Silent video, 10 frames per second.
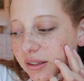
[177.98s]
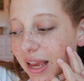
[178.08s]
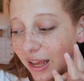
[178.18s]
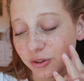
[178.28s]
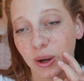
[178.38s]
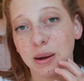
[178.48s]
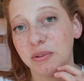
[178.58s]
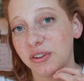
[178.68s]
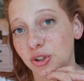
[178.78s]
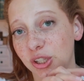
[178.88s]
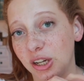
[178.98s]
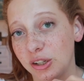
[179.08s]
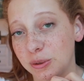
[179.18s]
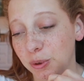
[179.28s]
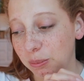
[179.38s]
yeah, so I am officially
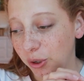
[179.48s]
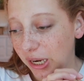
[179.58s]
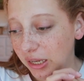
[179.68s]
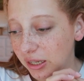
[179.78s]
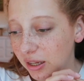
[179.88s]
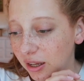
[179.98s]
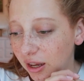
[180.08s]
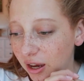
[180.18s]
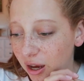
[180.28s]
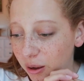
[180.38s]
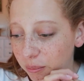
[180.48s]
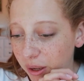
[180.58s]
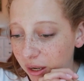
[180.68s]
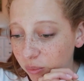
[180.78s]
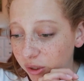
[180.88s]
on spring break um,
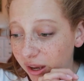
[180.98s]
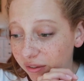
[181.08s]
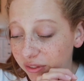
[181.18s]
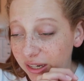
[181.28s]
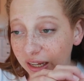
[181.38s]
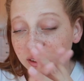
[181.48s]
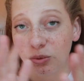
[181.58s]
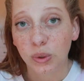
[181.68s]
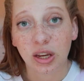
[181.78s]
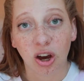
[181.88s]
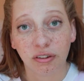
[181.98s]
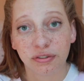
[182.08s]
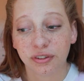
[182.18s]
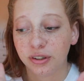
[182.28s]
and we'll have the next week off